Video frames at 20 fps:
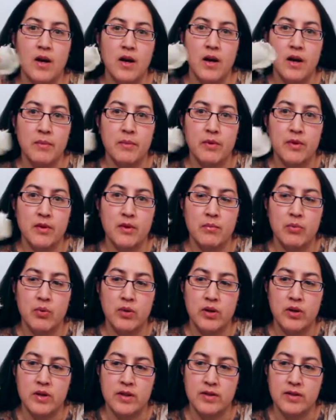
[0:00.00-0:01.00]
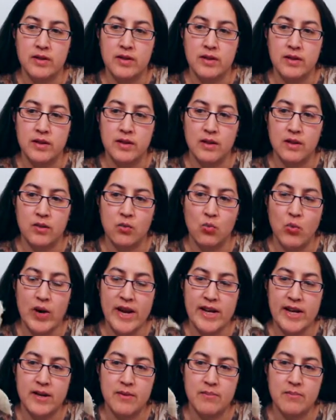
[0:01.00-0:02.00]
I'm going to put his little
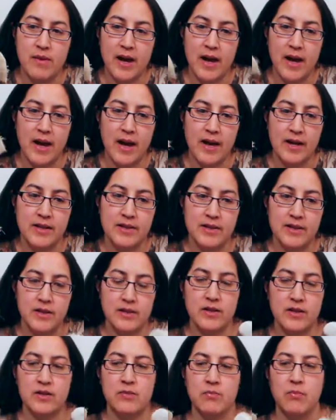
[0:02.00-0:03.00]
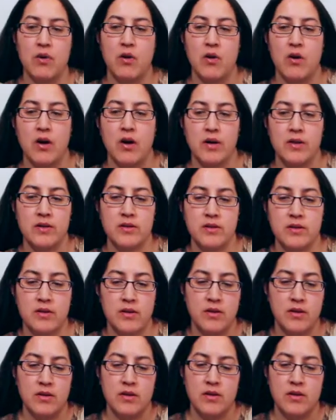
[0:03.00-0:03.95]
weighted pads into his paws.